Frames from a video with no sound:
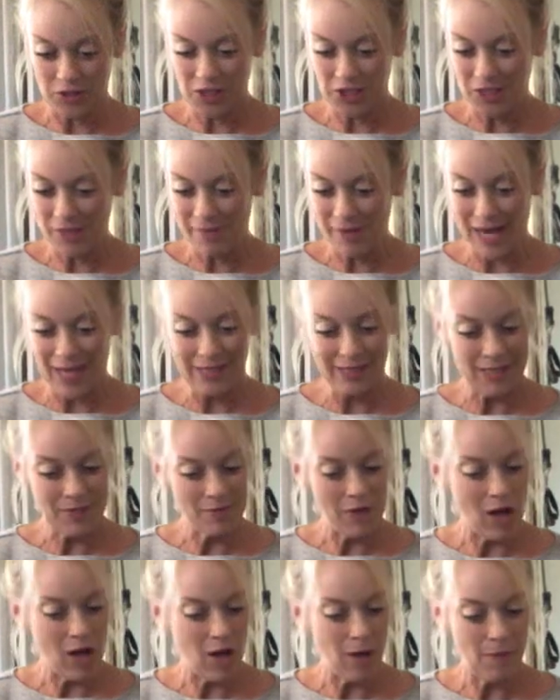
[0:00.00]
She makes
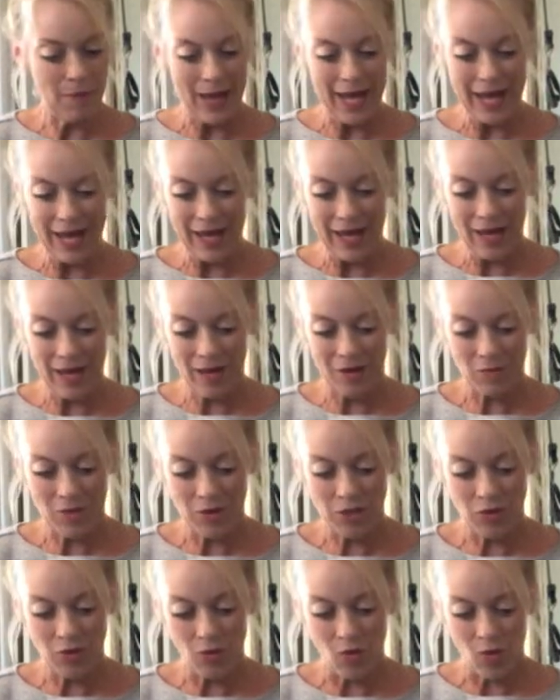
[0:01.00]
them all by hand
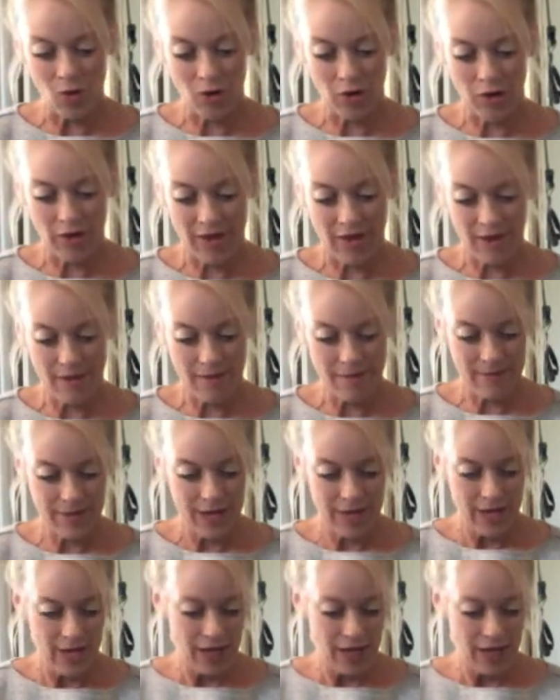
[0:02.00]
when you order them.